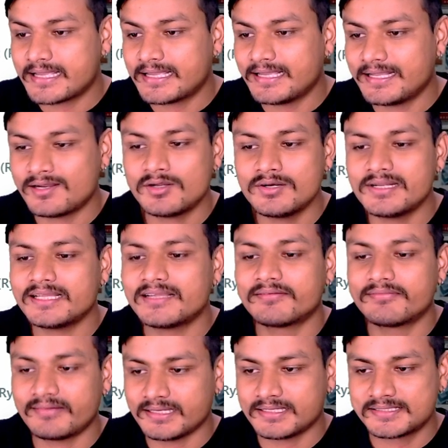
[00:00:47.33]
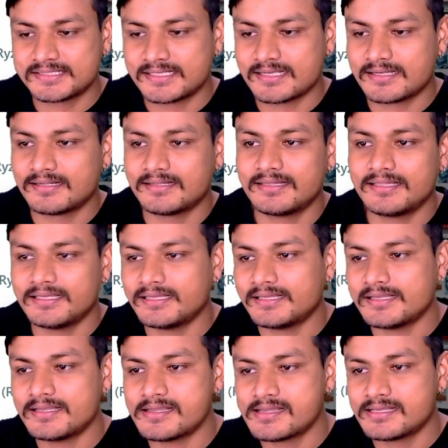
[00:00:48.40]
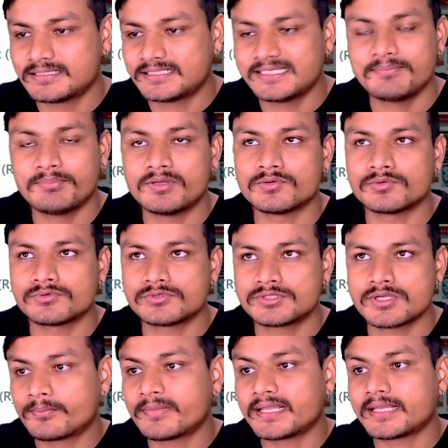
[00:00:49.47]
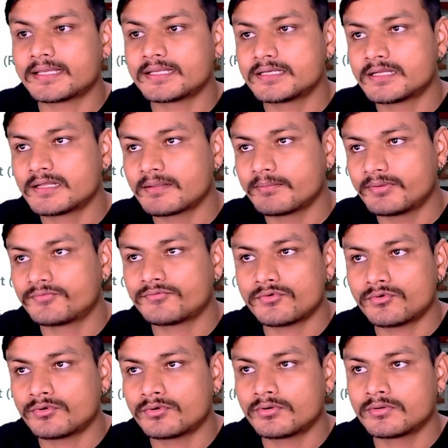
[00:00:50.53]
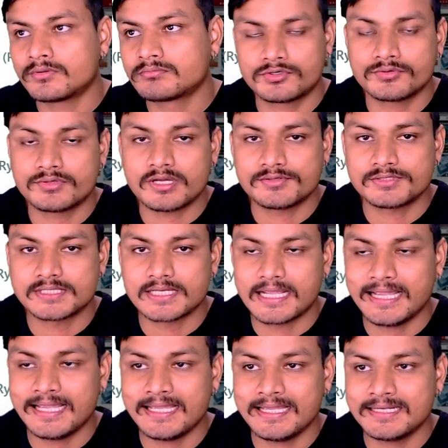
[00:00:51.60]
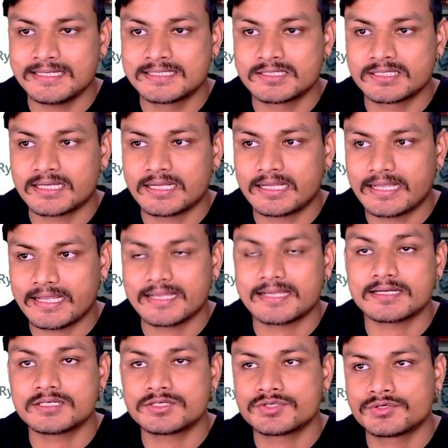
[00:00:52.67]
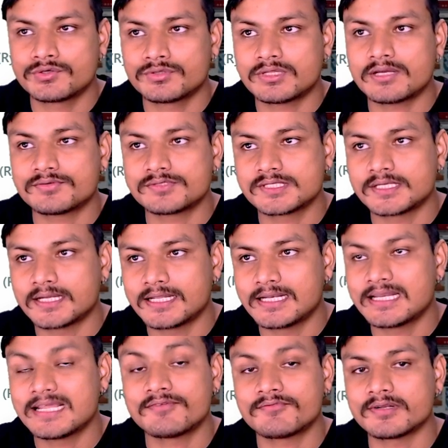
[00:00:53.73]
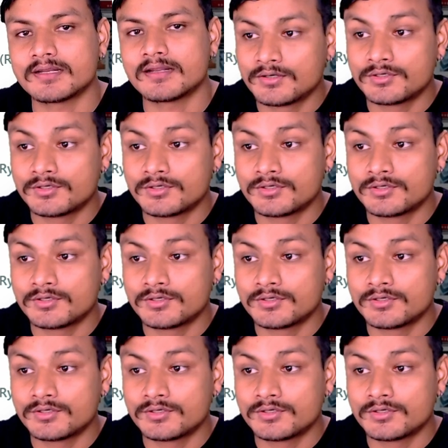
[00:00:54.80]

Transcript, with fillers: it only affects the CPUs made before 2008 and 2011.